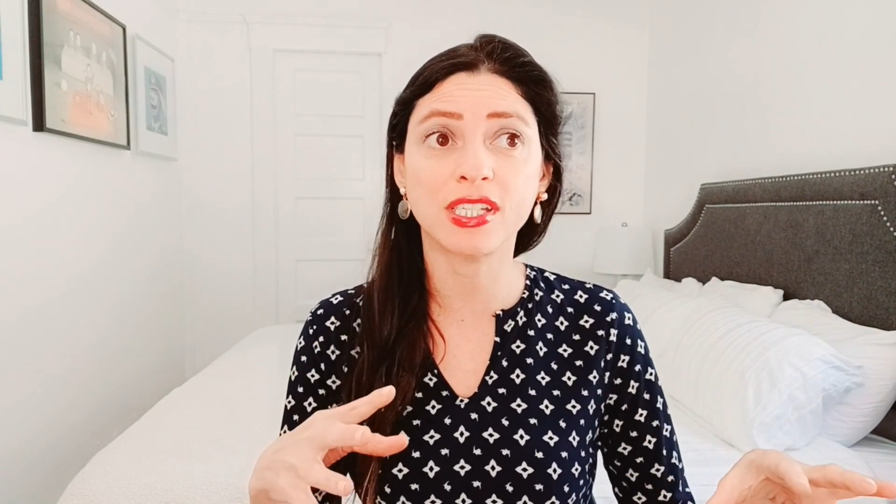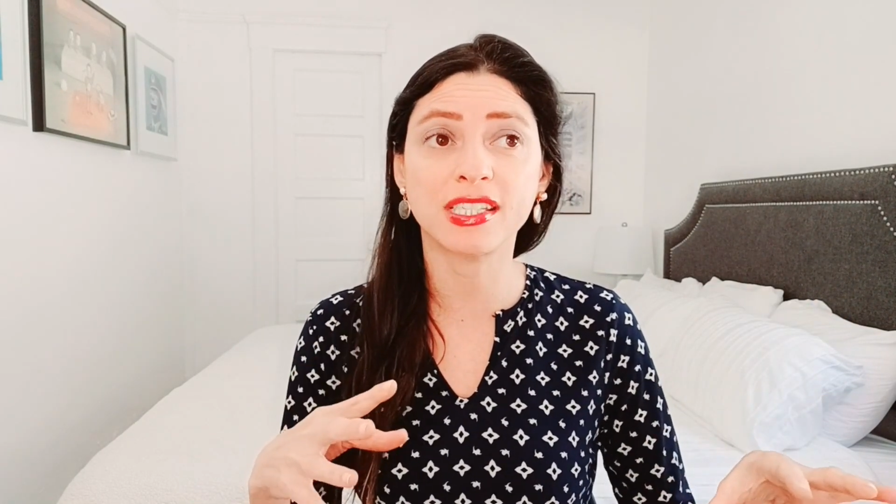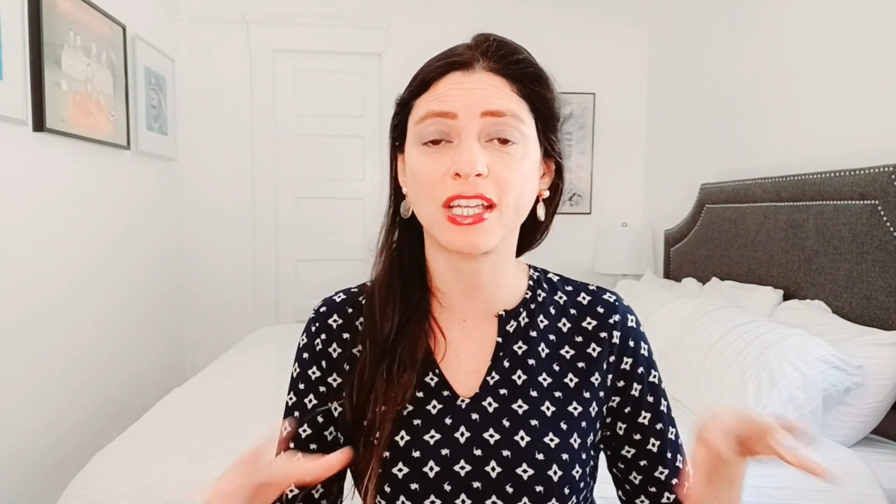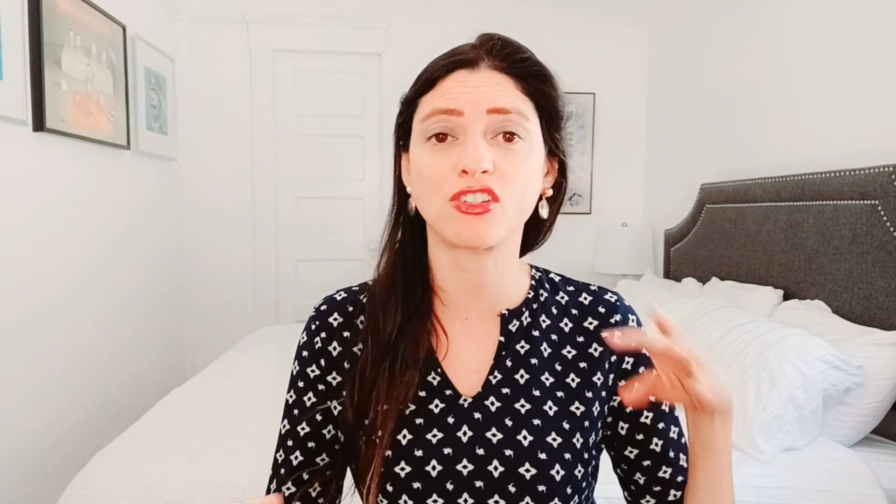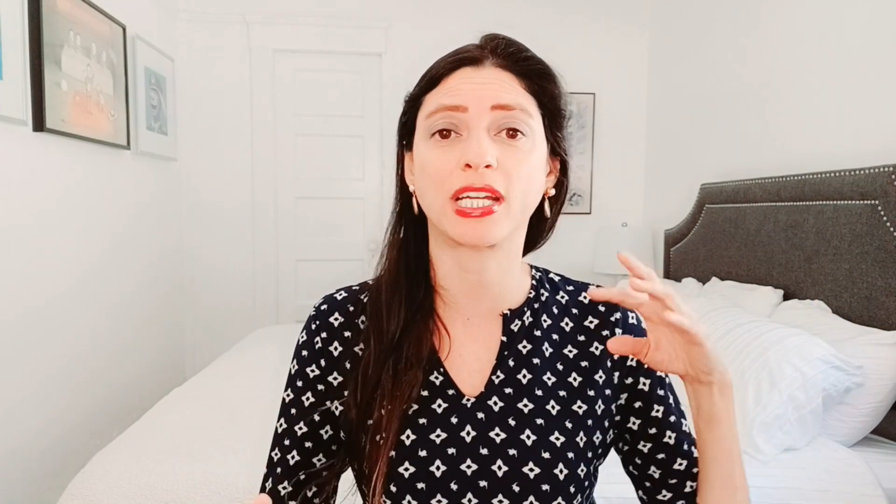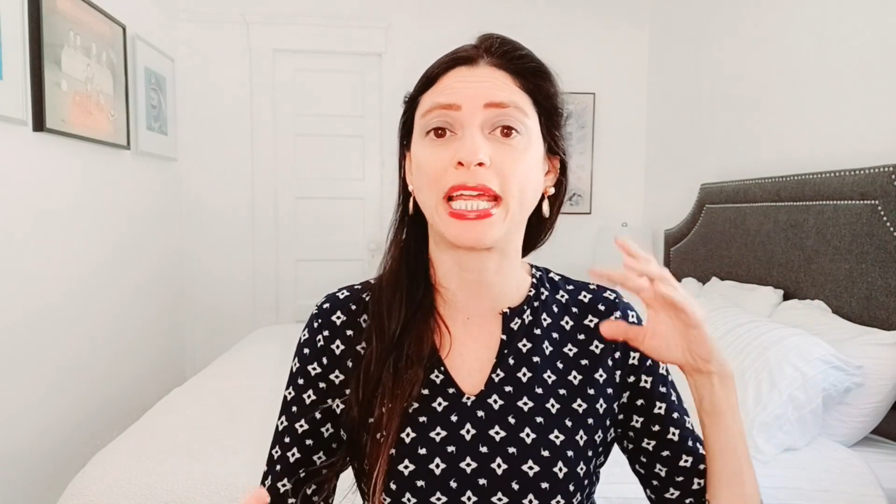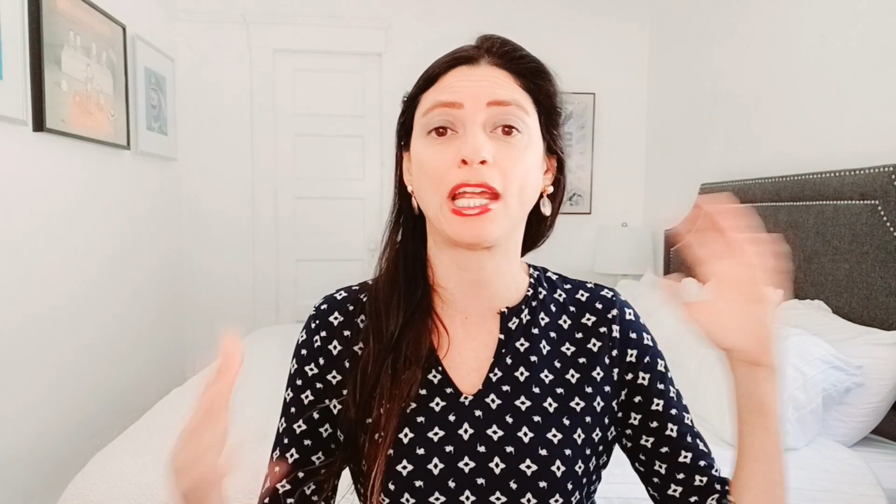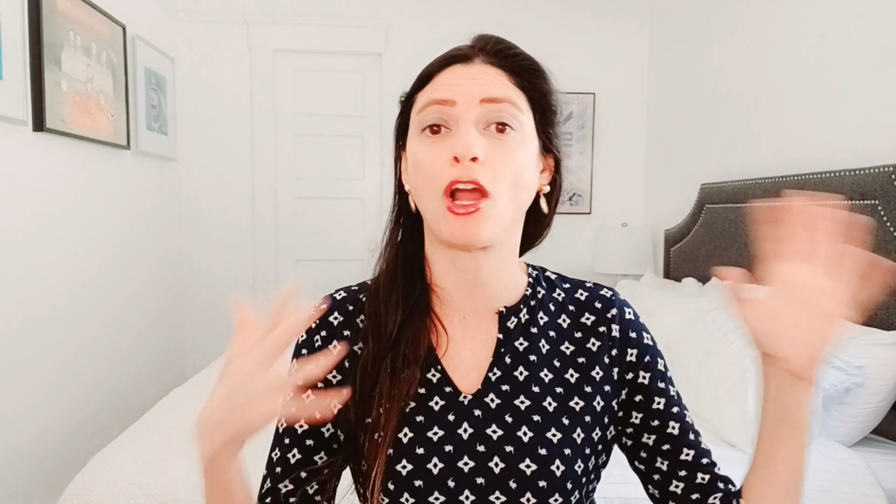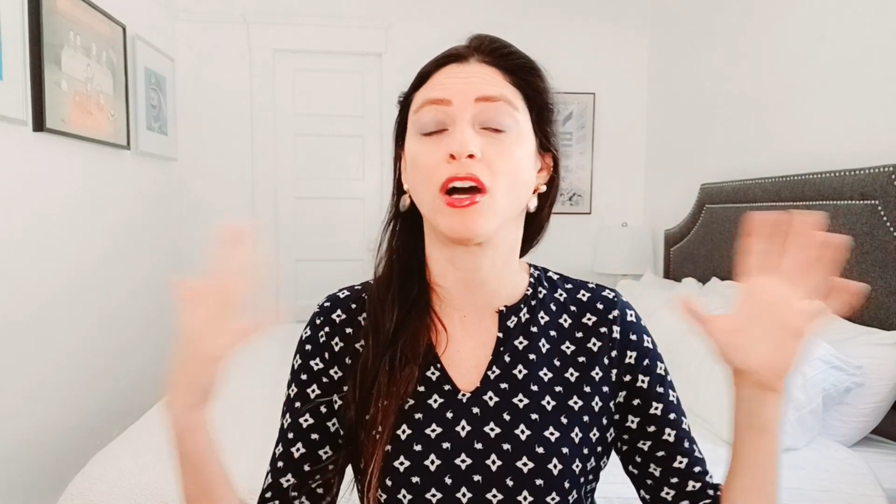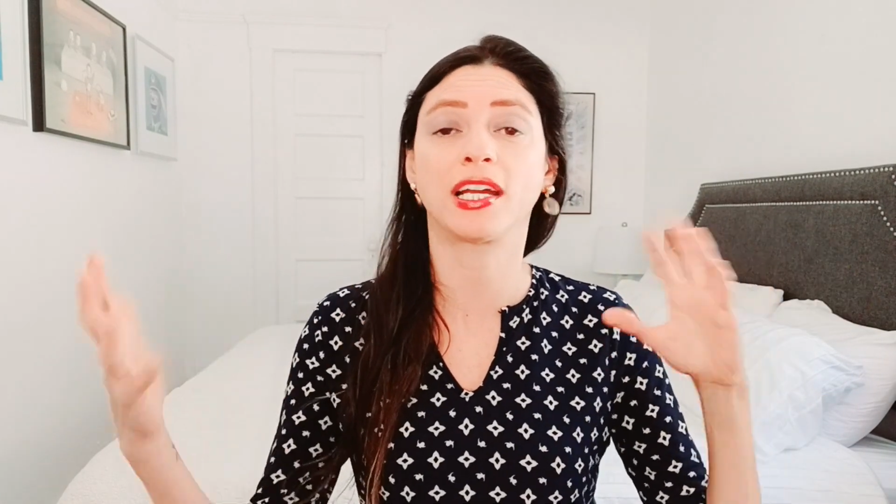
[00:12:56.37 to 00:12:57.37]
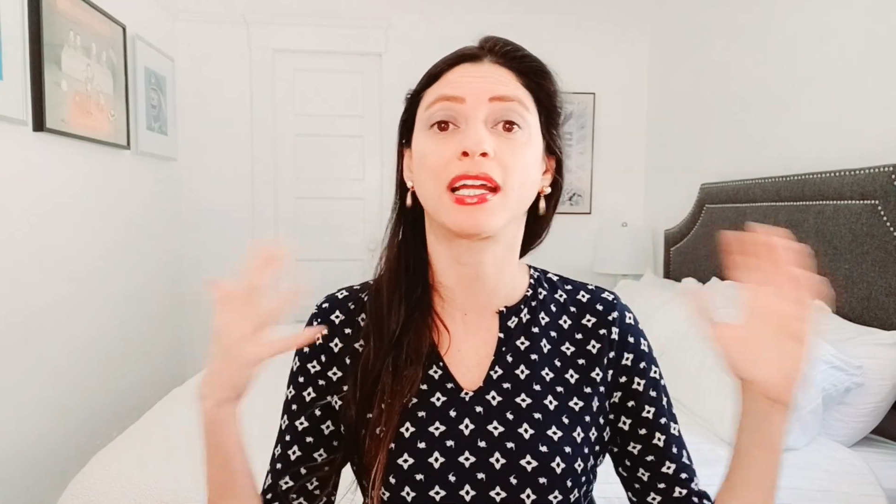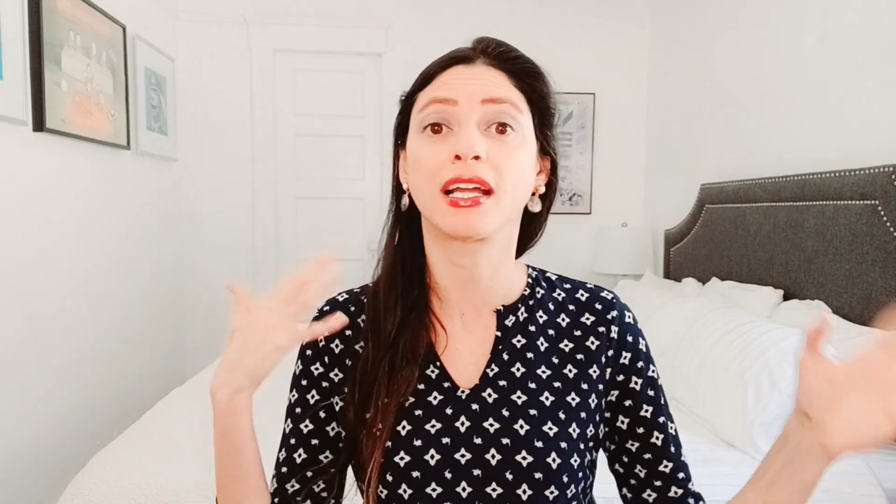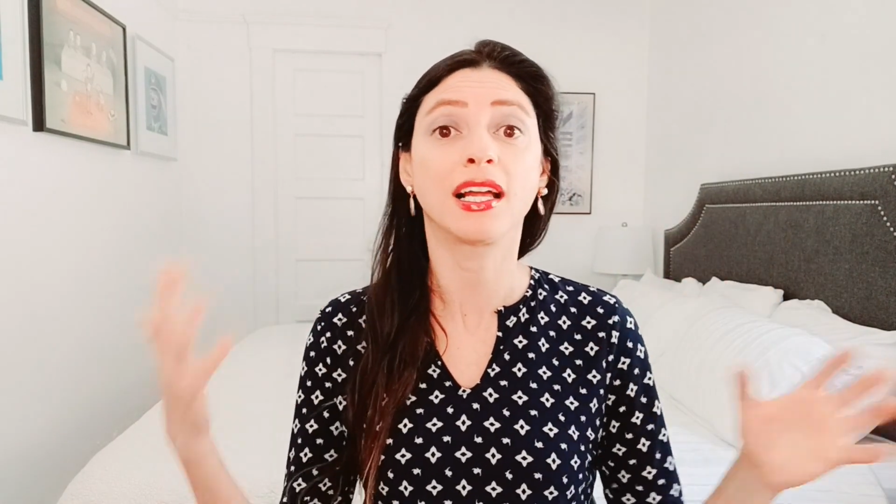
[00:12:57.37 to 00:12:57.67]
such a chaotic